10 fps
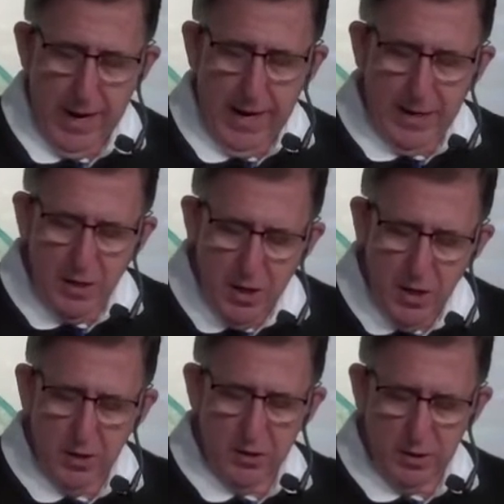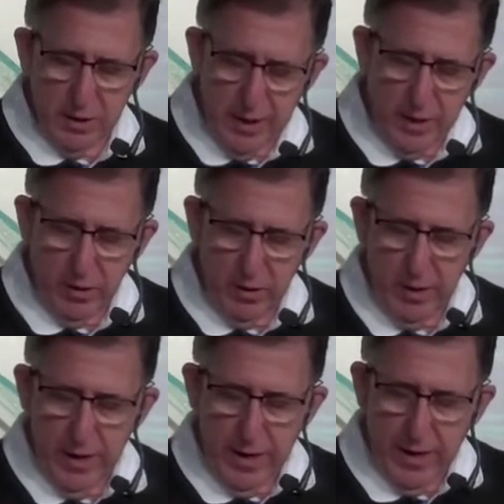And years later,
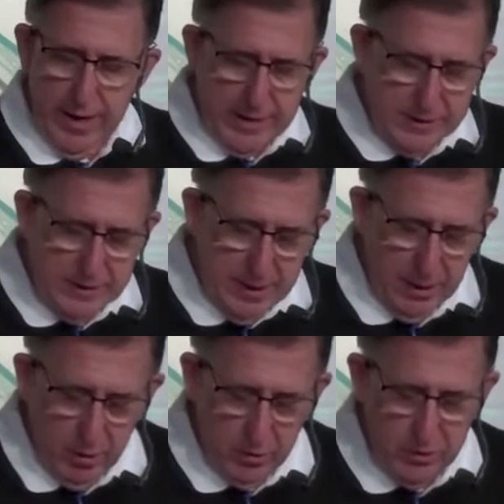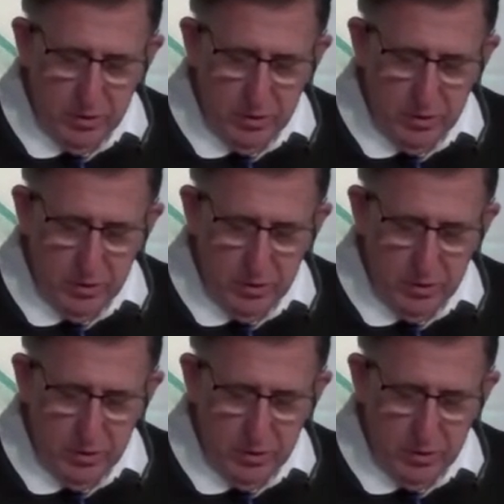he asked Daryl